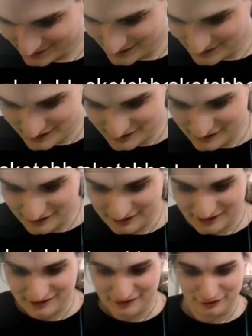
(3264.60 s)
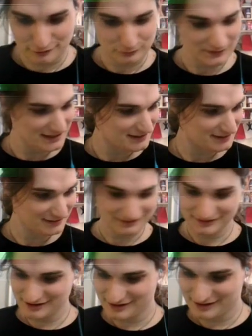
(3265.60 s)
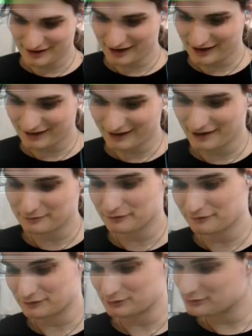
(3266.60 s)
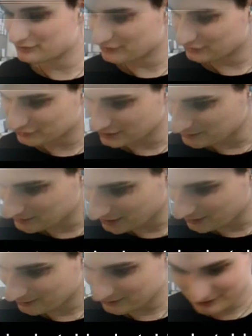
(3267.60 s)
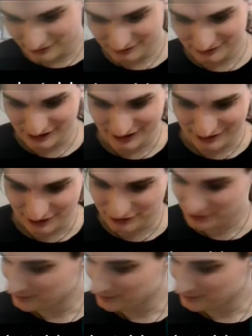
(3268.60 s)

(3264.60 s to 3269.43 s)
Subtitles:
This is the reason that I refuse to stream without like other